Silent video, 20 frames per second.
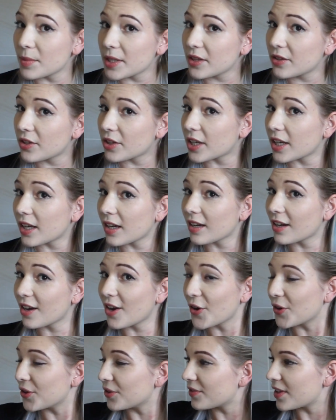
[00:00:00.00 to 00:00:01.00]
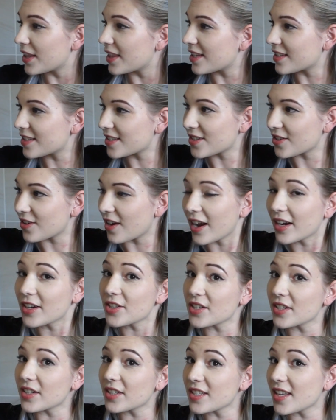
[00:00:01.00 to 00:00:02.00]
to be looking over this
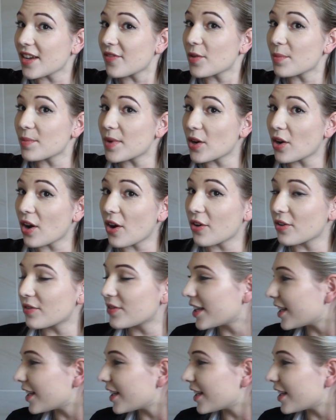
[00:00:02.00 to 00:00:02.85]
direction because I have a mirror over